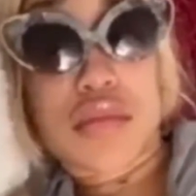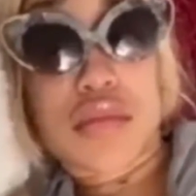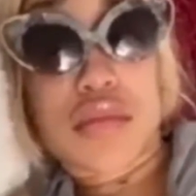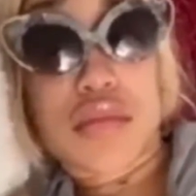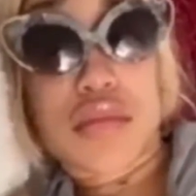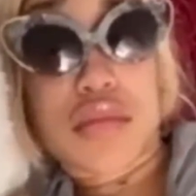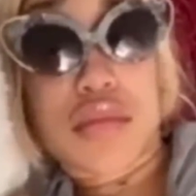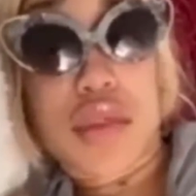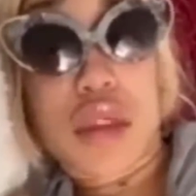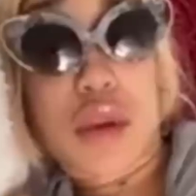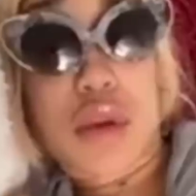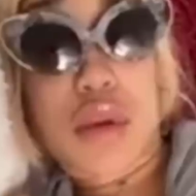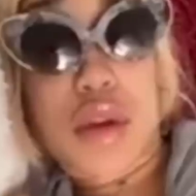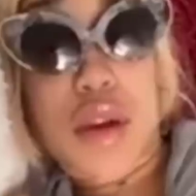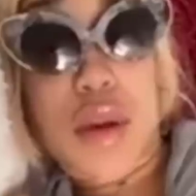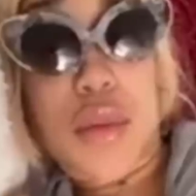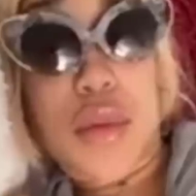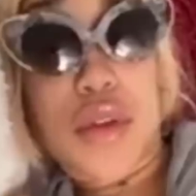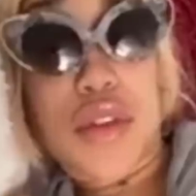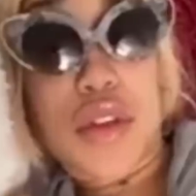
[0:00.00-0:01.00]
Now,
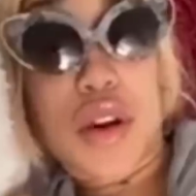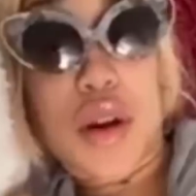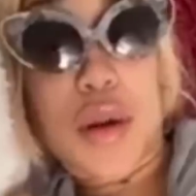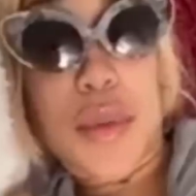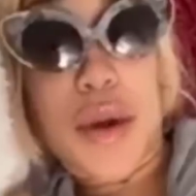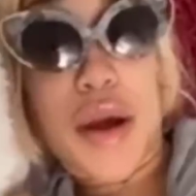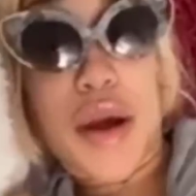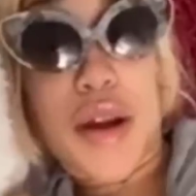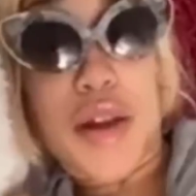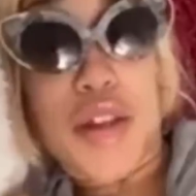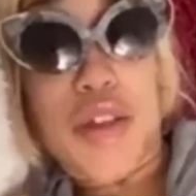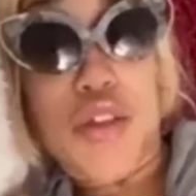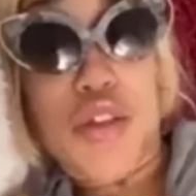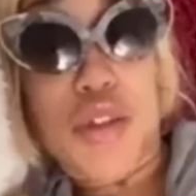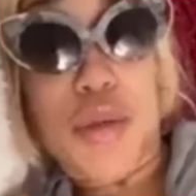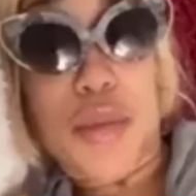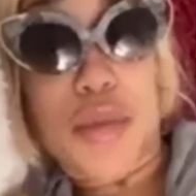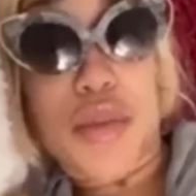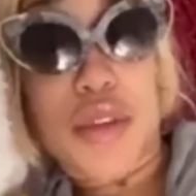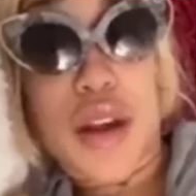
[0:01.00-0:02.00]
can we talk about how these
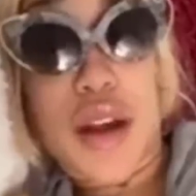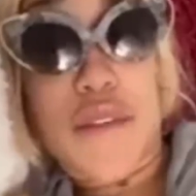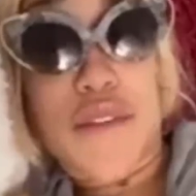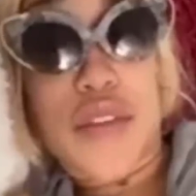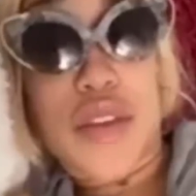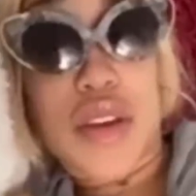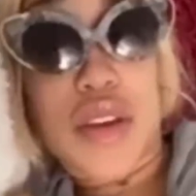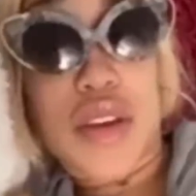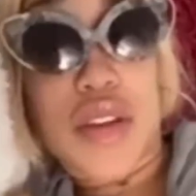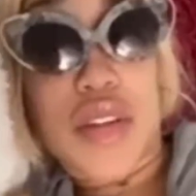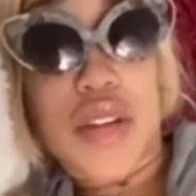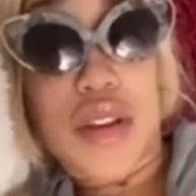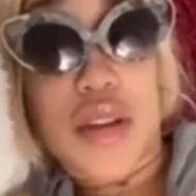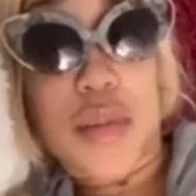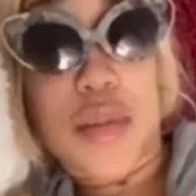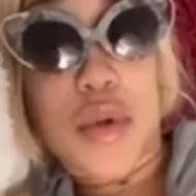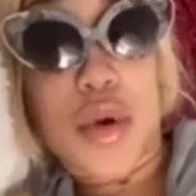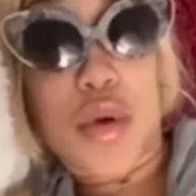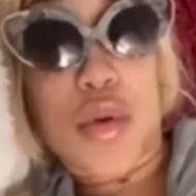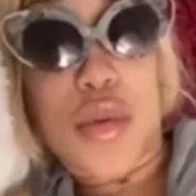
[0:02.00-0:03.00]
strippers got finessed at the
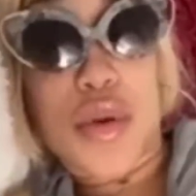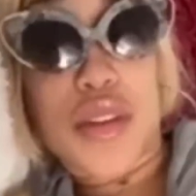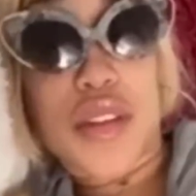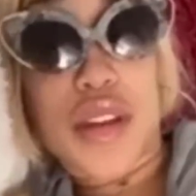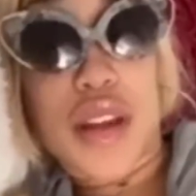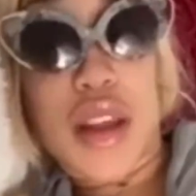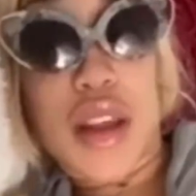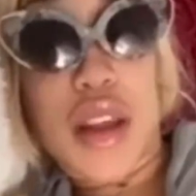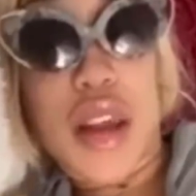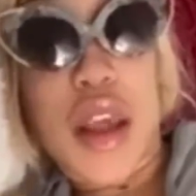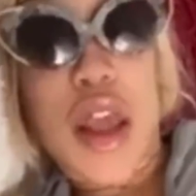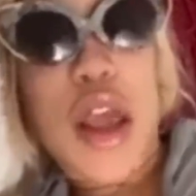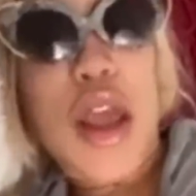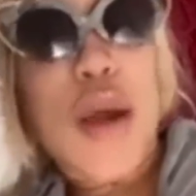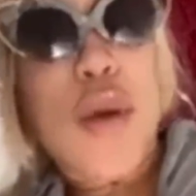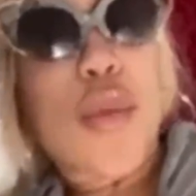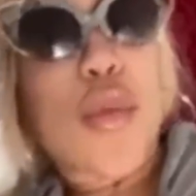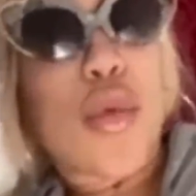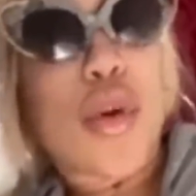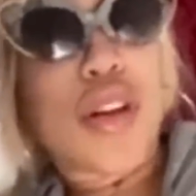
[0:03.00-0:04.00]
bowl once again?
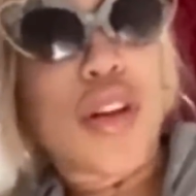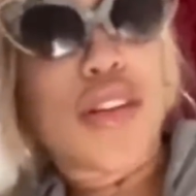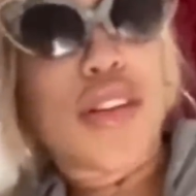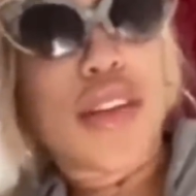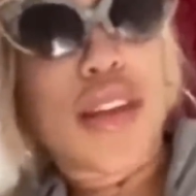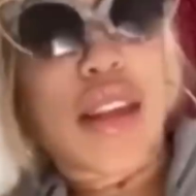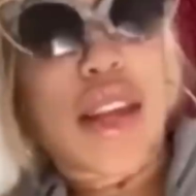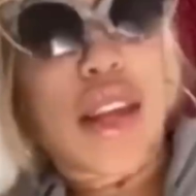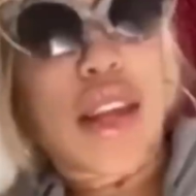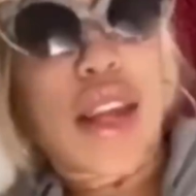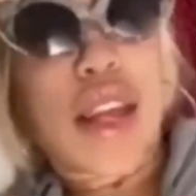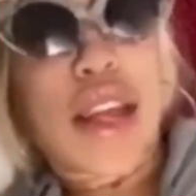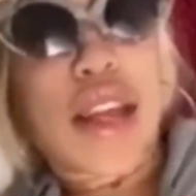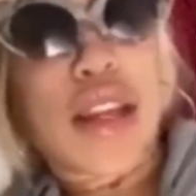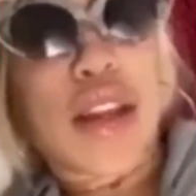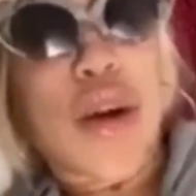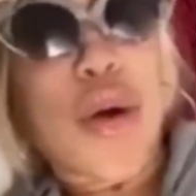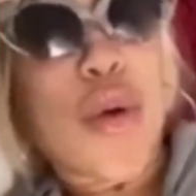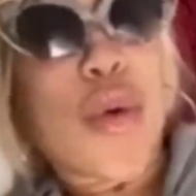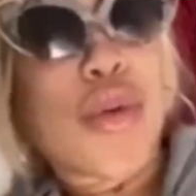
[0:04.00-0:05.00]
Once again,
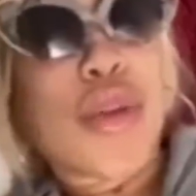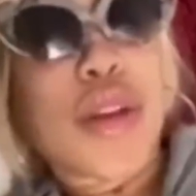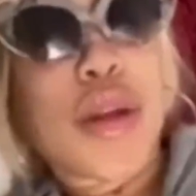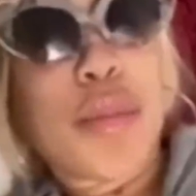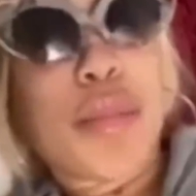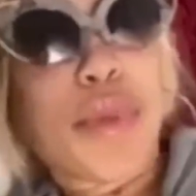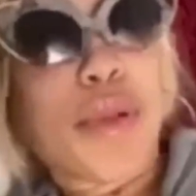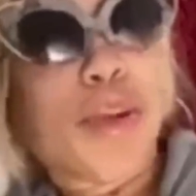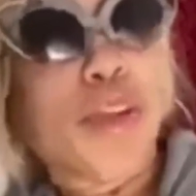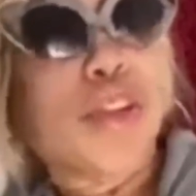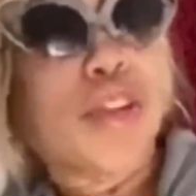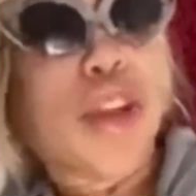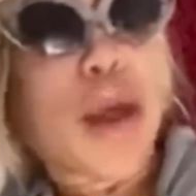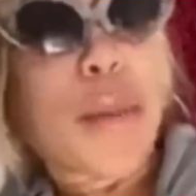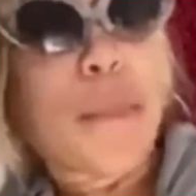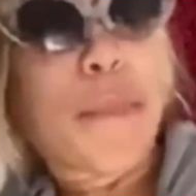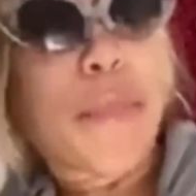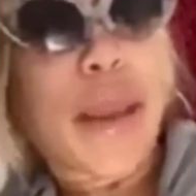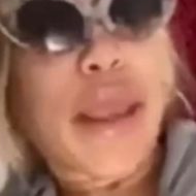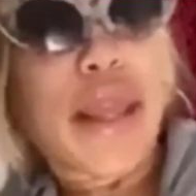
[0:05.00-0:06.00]
the only bitch that
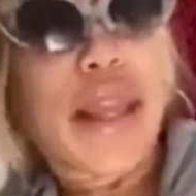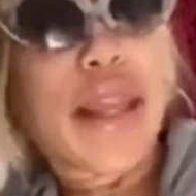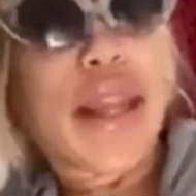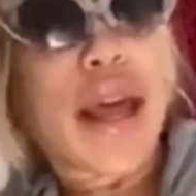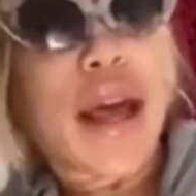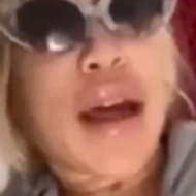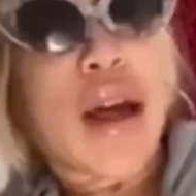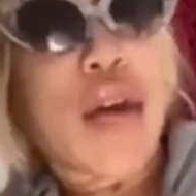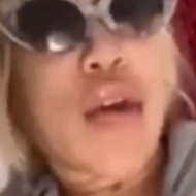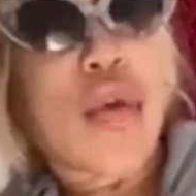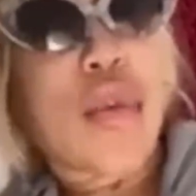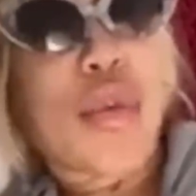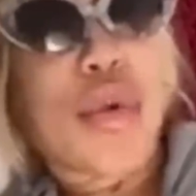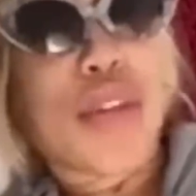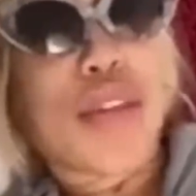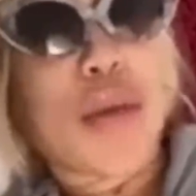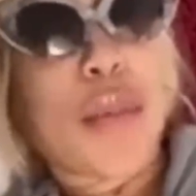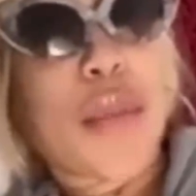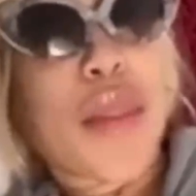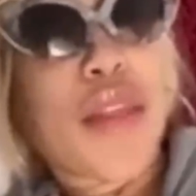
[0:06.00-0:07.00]
made it out with
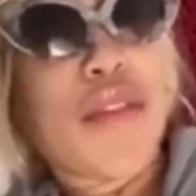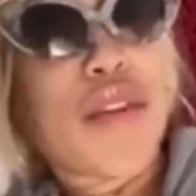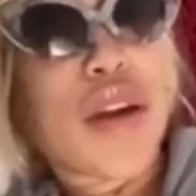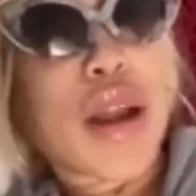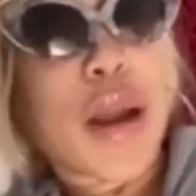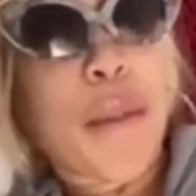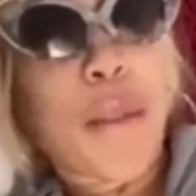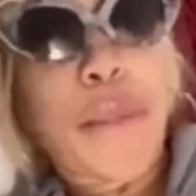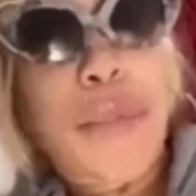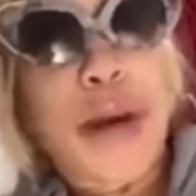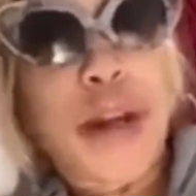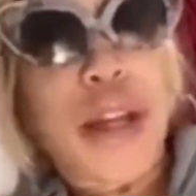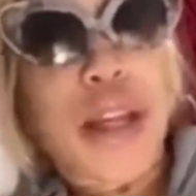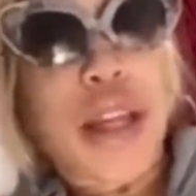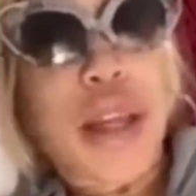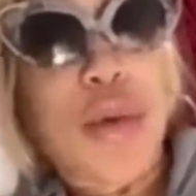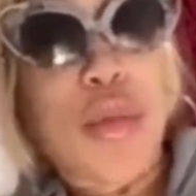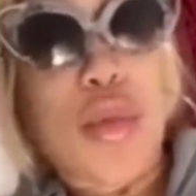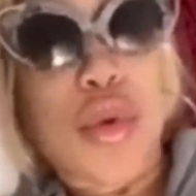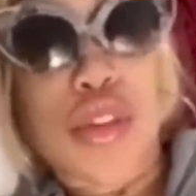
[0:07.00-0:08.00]
some motherfucking
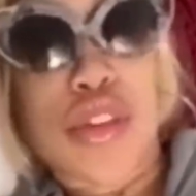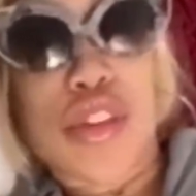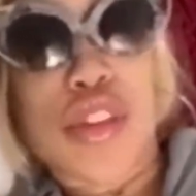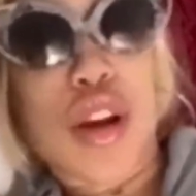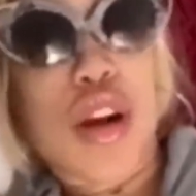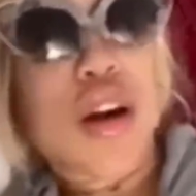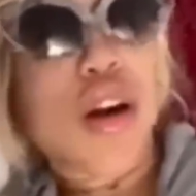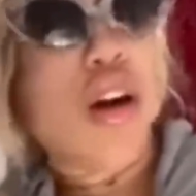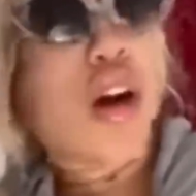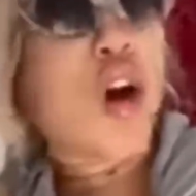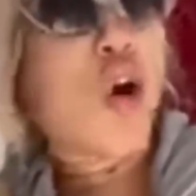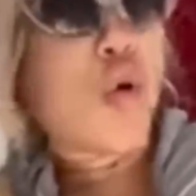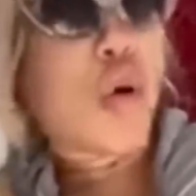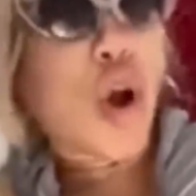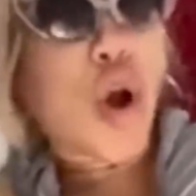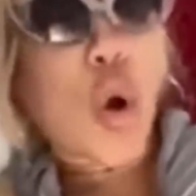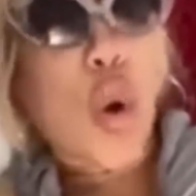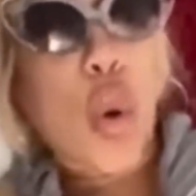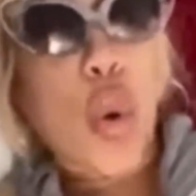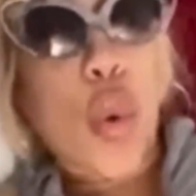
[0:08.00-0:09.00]
money was Young
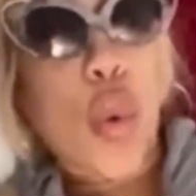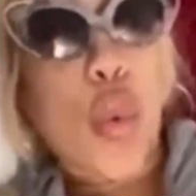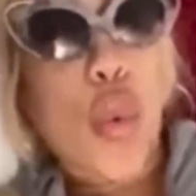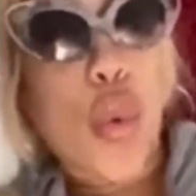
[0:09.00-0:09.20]
Coco